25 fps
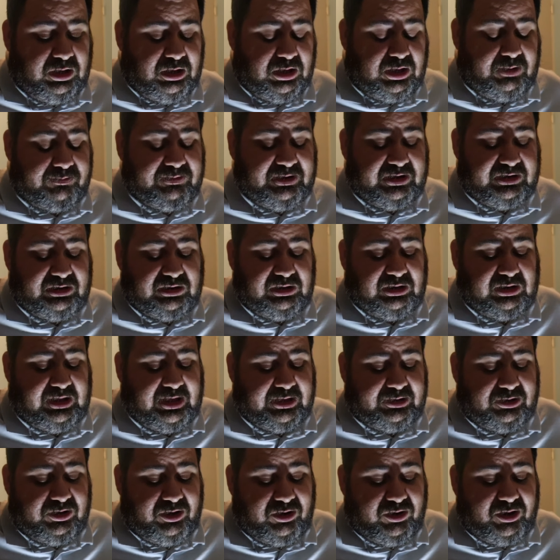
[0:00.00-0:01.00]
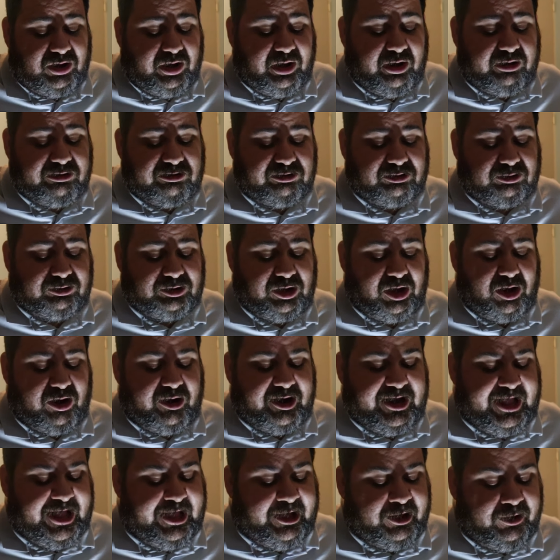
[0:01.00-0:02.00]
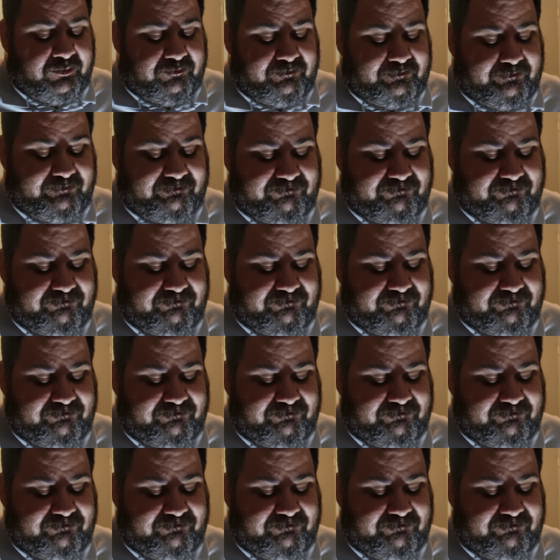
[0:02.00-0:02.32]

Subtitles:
I'm gonna let you guys all go now.